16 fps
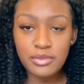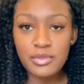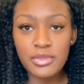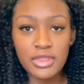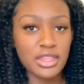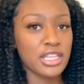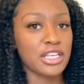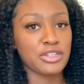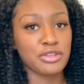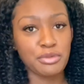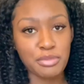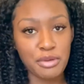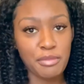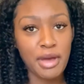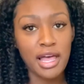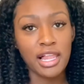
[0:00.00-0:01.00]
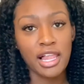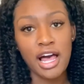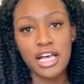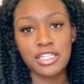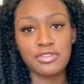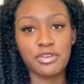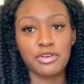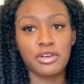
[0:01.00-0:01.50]
this would be my last
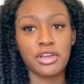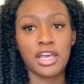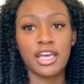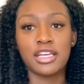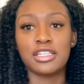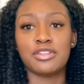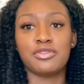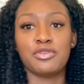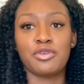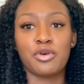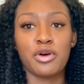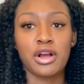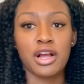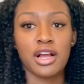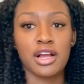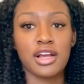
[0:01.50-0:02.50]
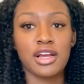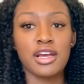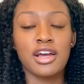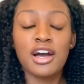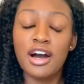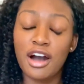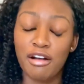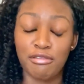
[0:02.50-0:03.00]
phone case for
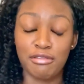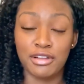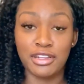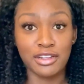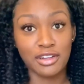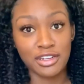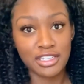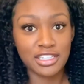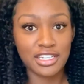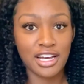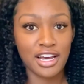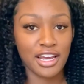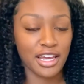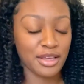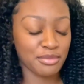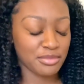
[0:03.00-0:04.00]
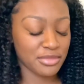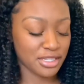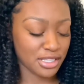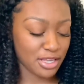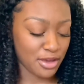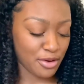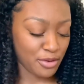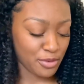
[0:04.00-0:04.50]
a really long time.
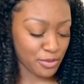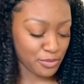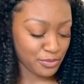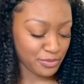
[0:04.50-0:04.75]
So,